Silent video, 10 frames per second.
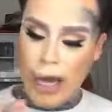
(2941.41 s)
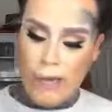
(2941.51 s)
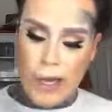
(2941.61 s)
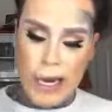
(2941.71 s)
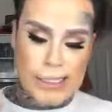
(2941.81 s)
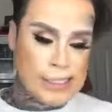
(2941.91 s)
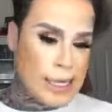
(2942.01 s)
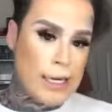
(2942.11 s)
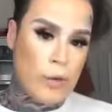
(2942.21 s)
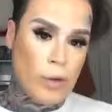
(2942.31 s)
and then I
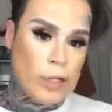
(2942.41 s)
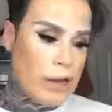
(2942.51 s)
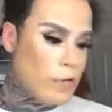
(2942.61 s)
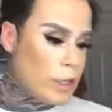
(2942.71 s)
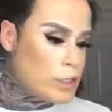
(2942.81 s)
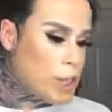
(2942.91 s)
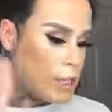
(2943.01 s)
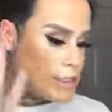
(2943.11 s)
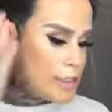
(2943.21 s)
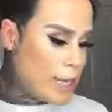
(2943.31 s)
set it with
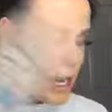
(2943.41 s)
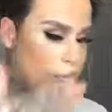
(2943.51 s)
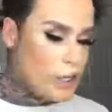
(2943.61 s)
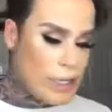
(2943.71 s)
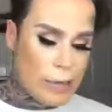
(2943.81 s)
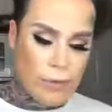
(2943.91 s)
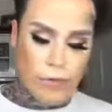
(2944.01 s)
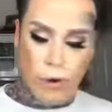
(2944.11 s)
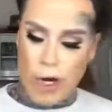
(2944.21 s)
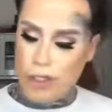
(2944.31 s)
everything before I